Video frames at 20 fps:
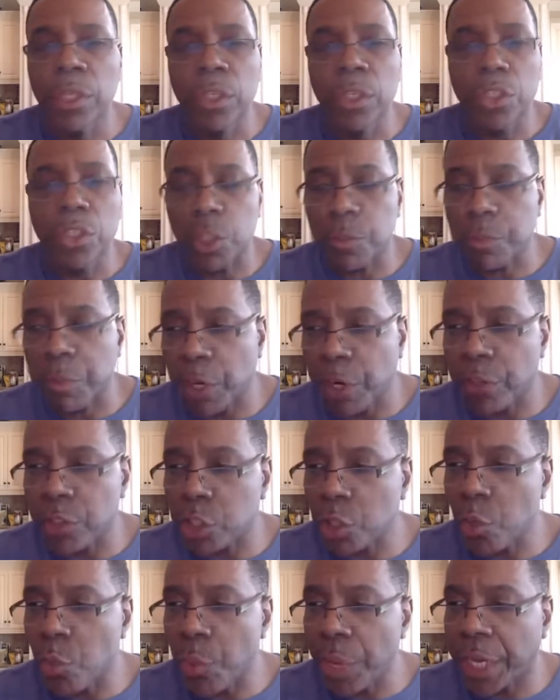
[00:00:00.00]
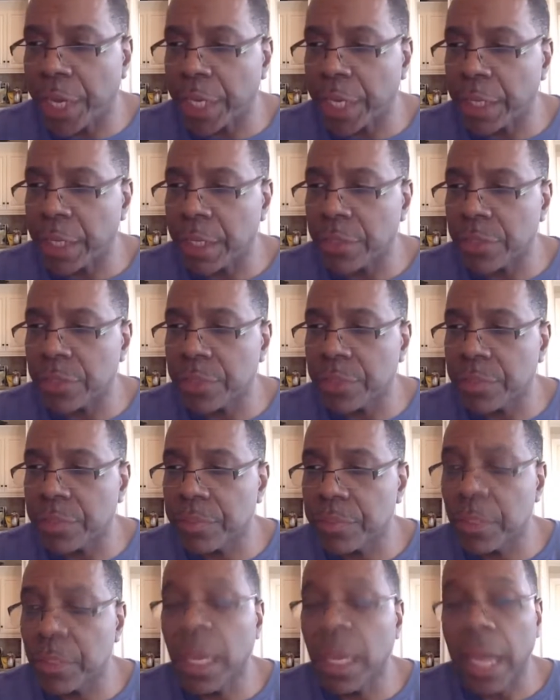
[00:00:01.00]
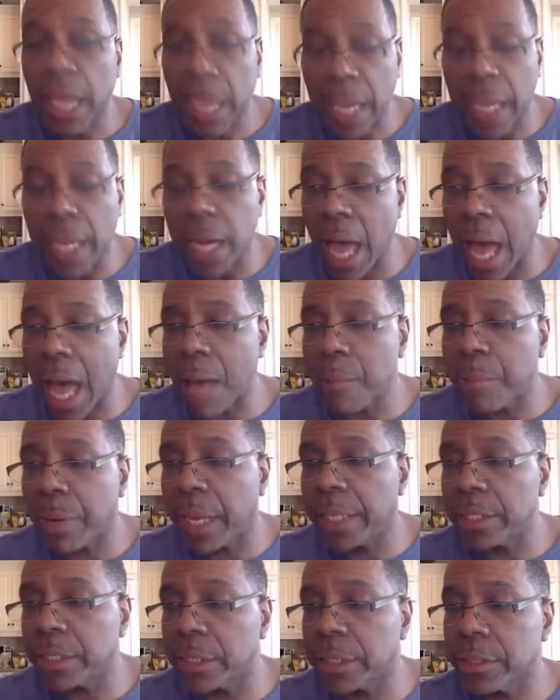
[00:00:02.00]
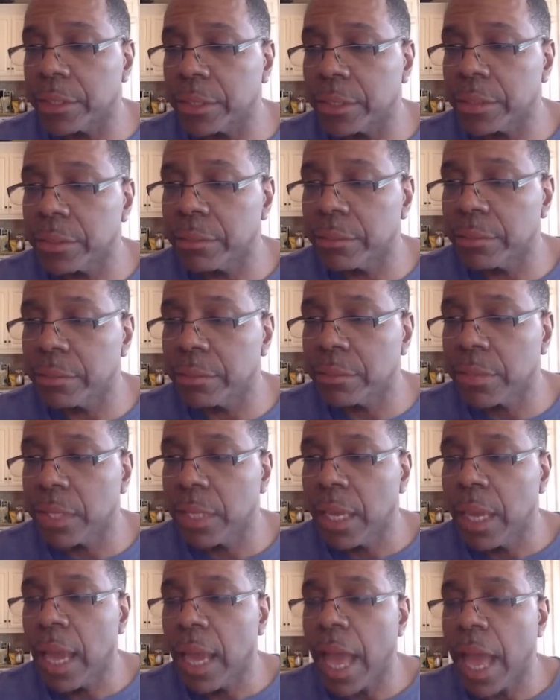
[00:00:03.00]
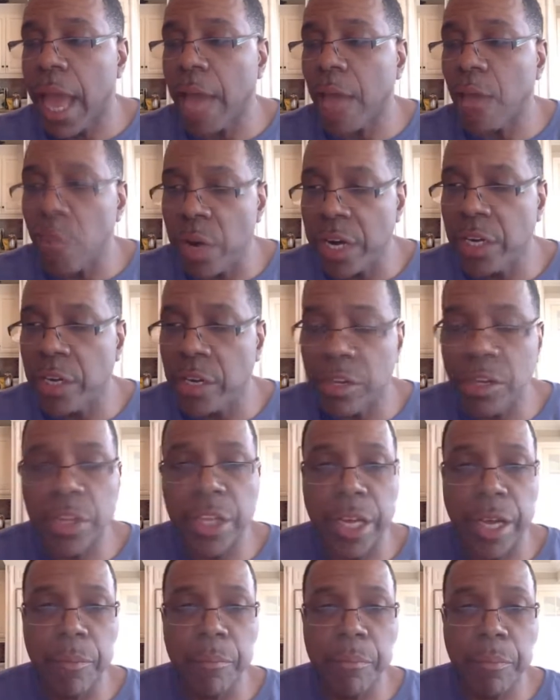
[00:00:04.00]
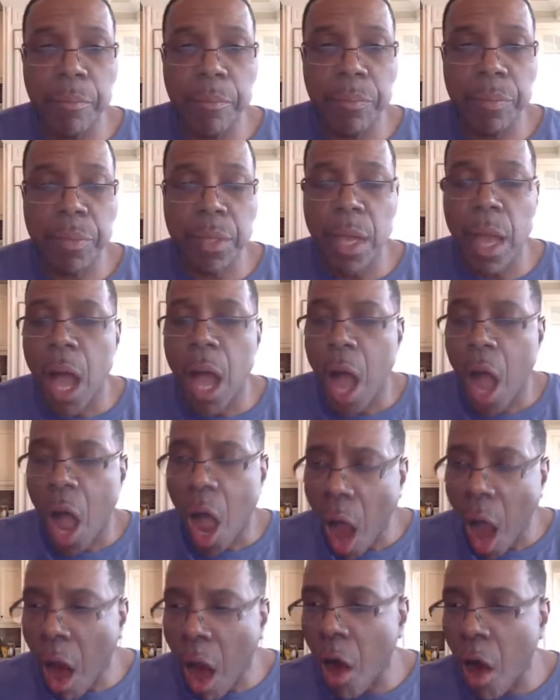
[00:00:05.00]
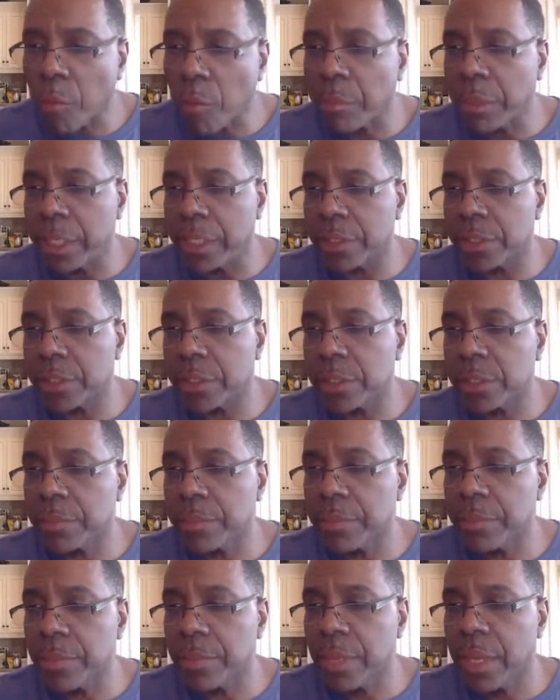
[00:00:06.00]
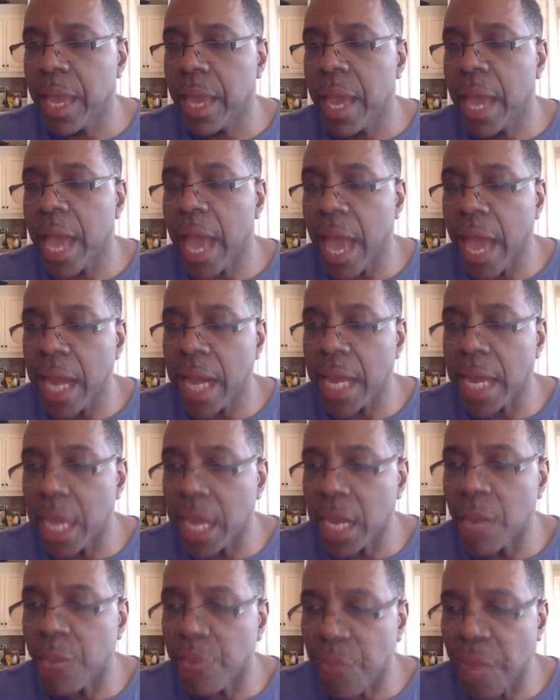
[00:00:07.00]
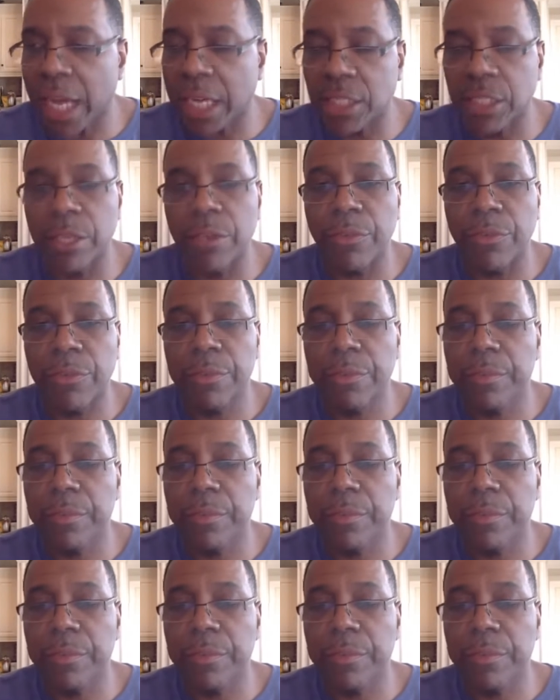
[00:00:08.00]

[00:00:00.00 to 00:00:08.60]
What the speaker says: spiritual wickedness in high places and render them harmless and ineffective